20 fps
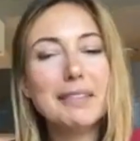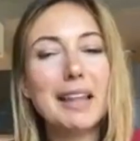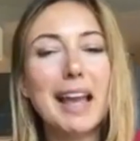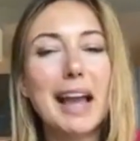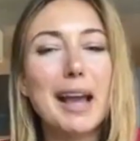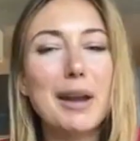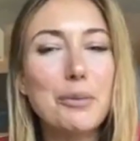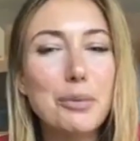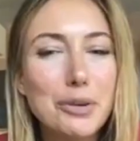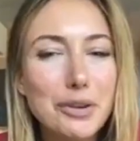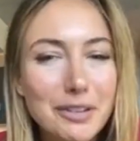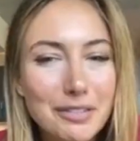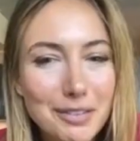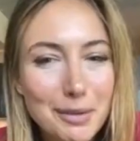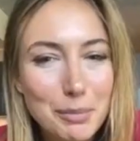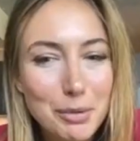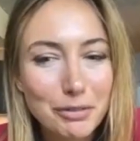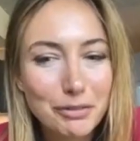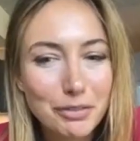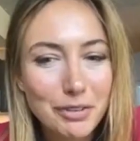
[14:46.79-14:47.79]
I wonder if
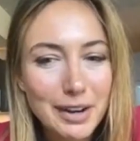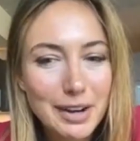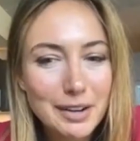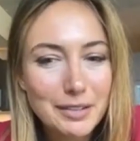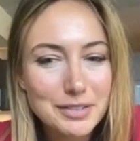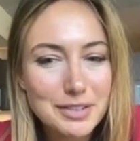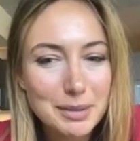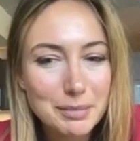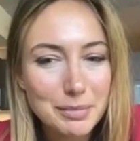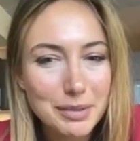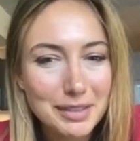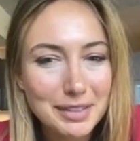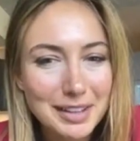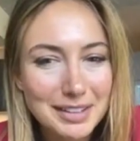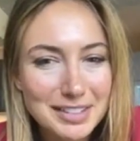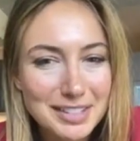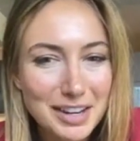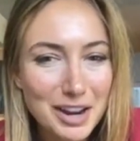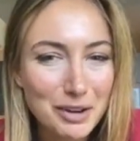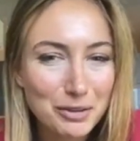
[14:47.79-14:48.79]
I'm afraid of something
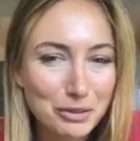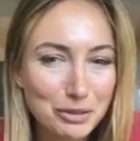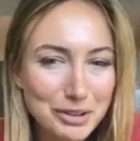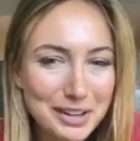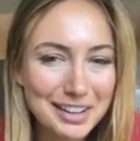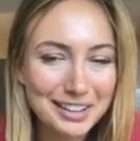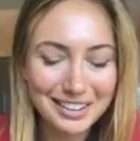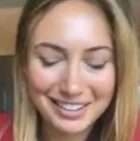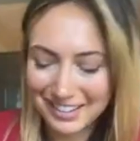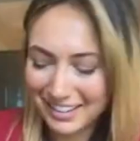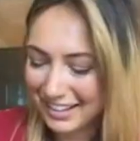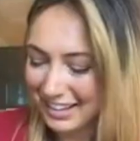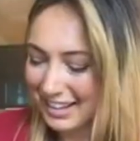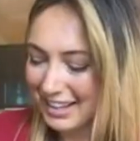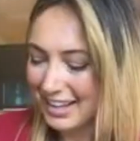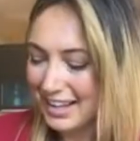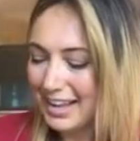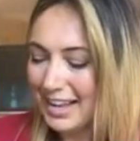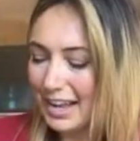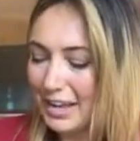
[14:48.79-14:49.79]
that's not real.
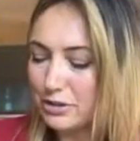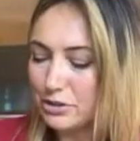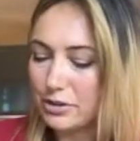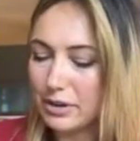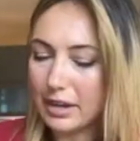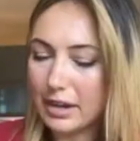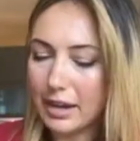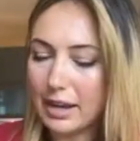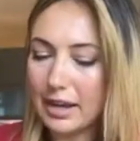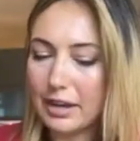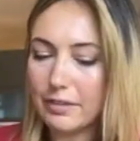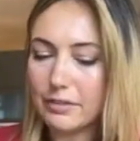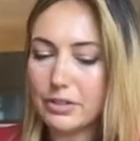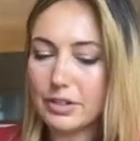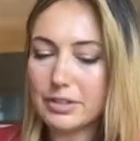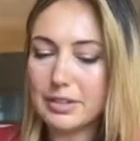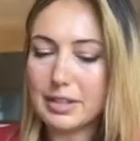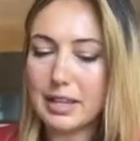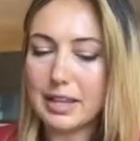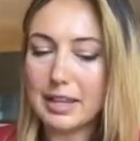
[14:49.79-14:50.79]
And you can kind of
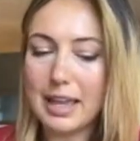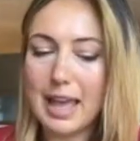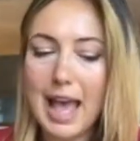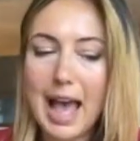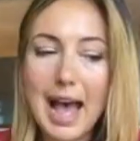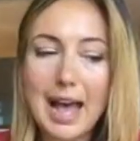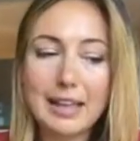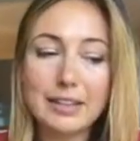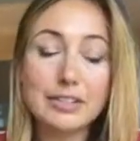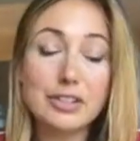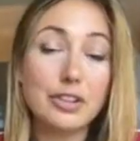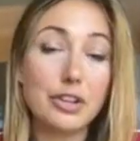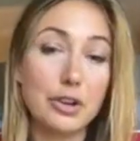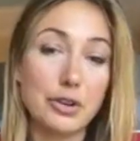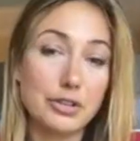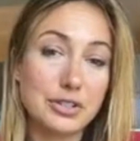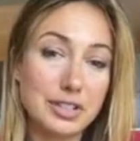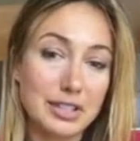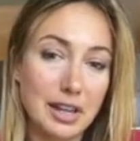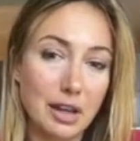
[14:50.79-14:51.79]
just ask
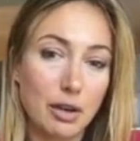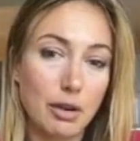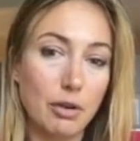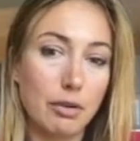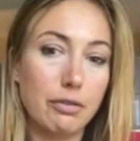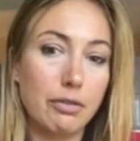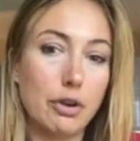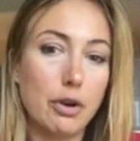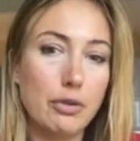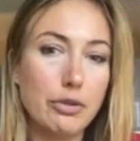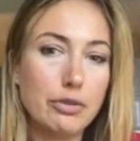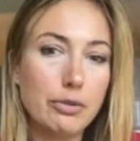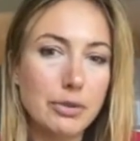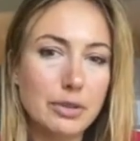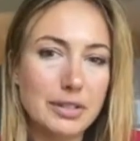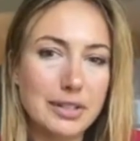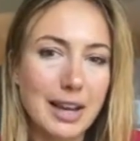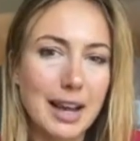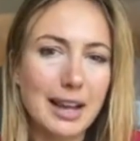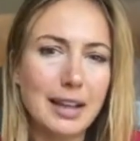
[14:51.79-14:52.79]
yourself, go through a
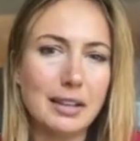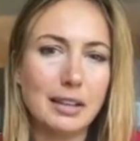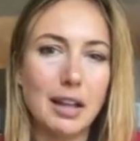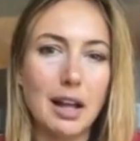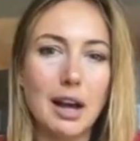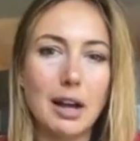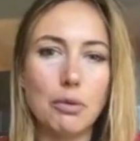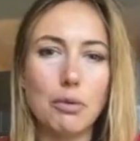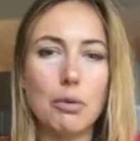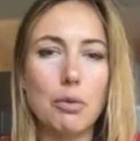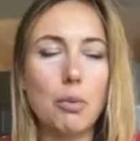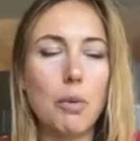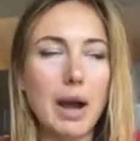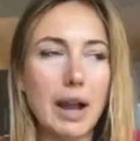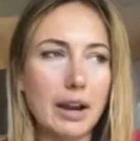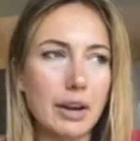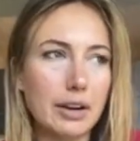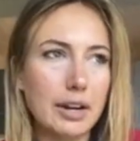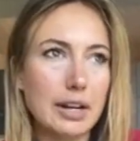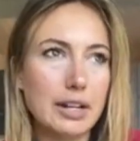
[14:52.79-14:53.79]
dialogue. Well, why
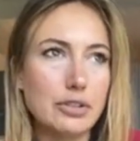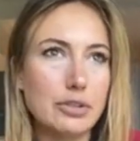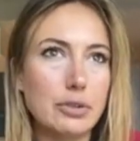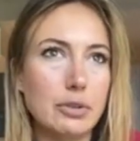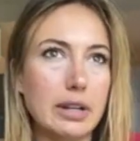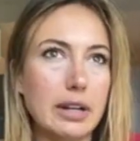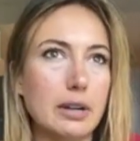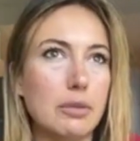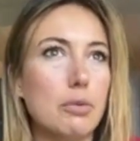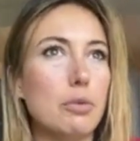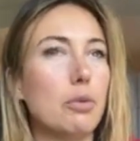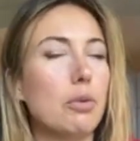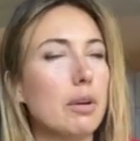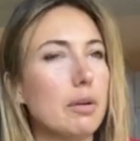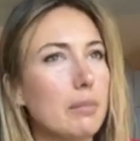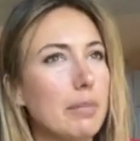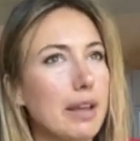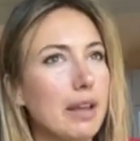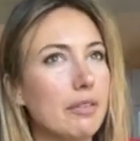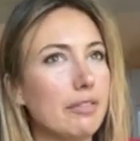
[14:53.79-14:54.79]
aren't I doing it? Well, what
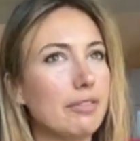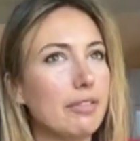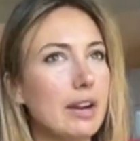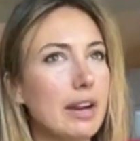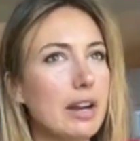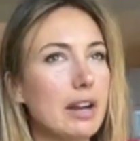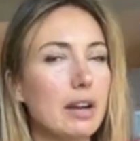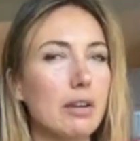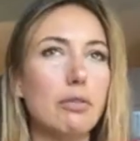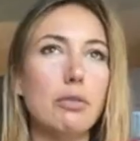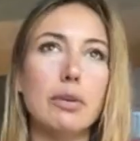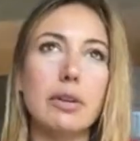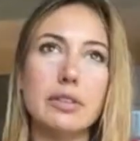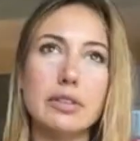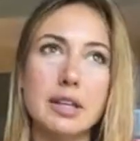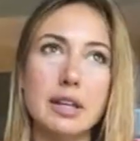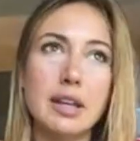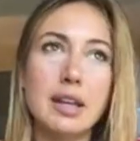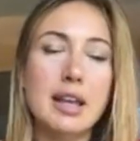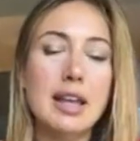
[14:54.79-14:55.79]
am I afraid of? What is
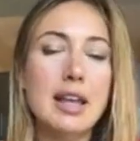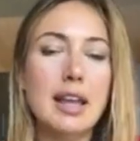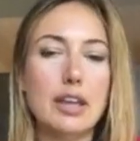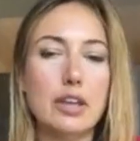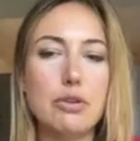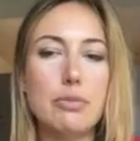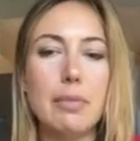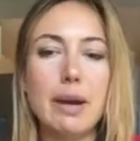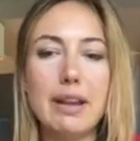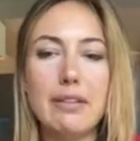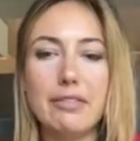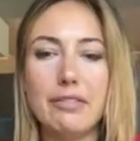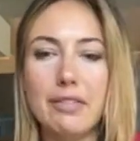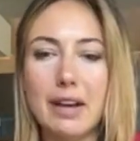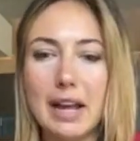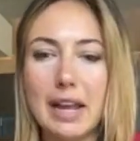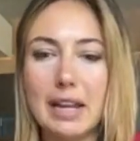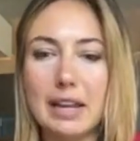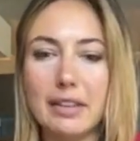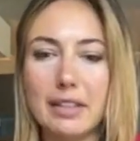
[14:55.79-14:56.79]
it? You might
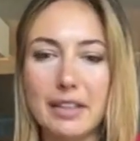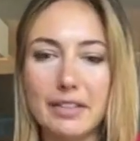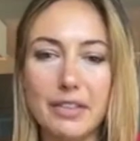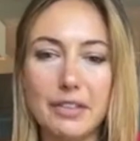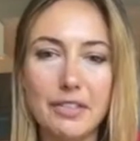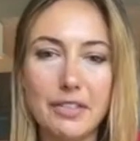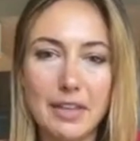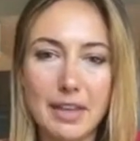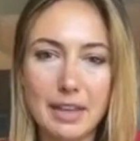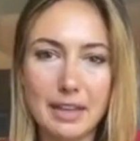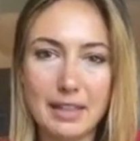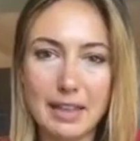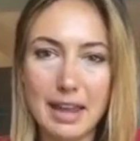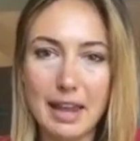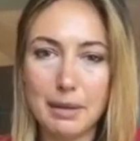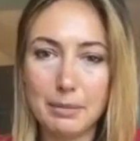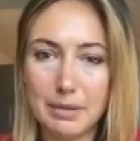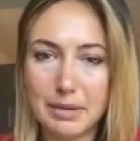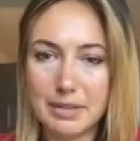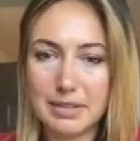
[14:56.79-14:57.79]
find that the thing that
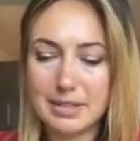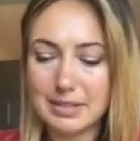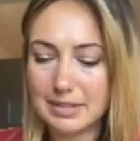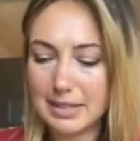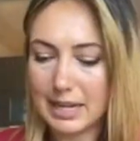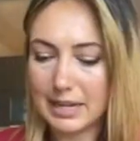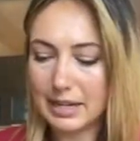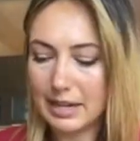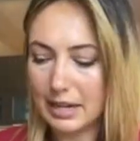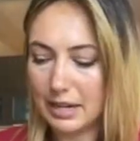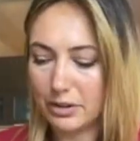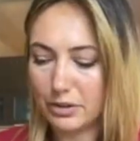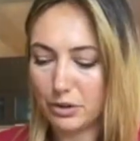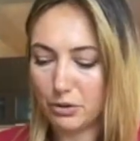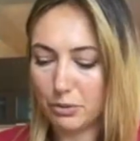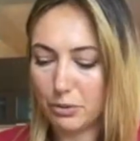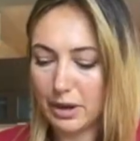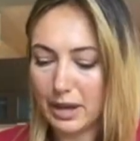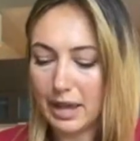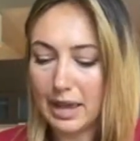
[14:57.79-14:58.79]
had been standing in your
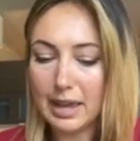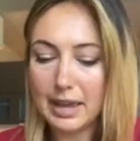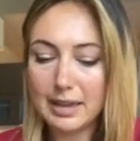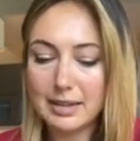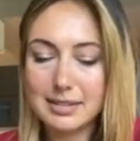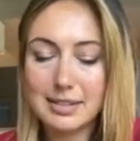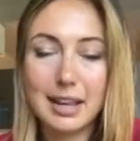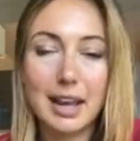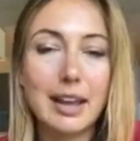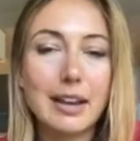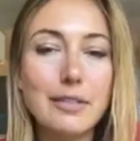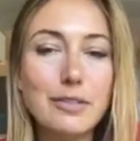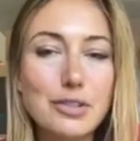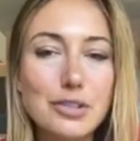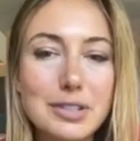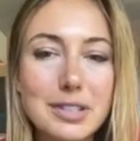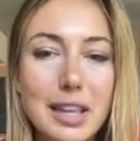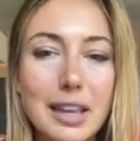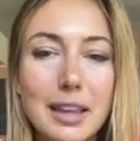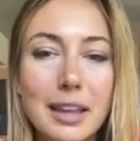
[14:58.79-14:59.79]
way is kind of
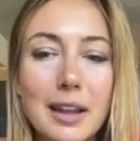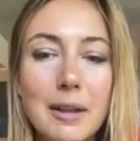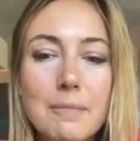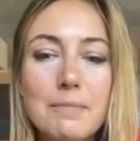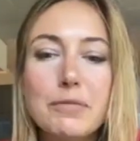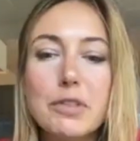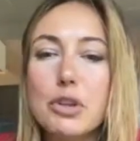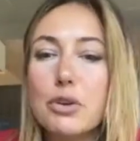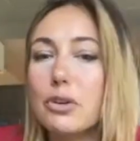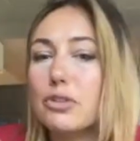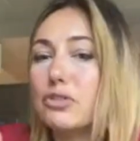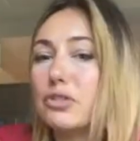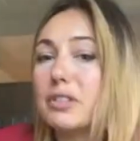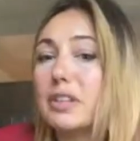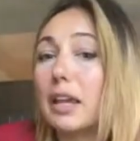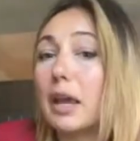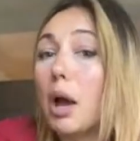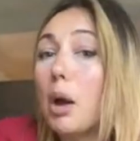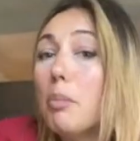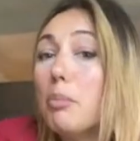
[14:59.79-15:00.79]
just you can just
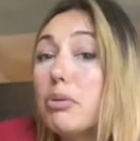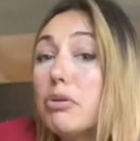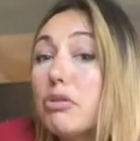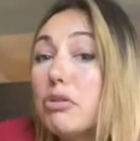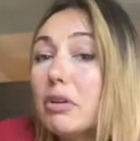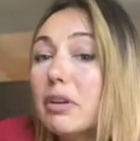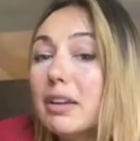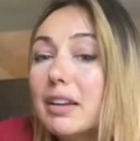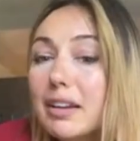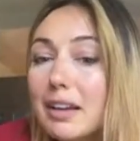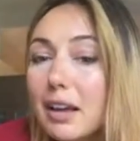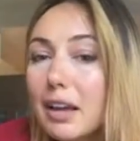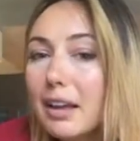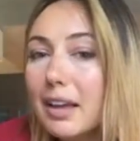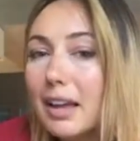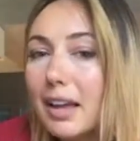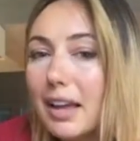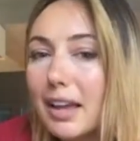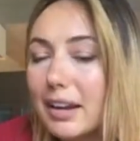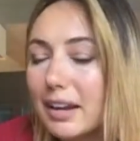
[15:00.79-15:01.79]

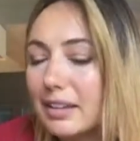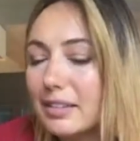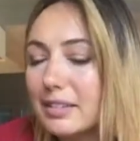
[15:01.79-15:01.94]
and it's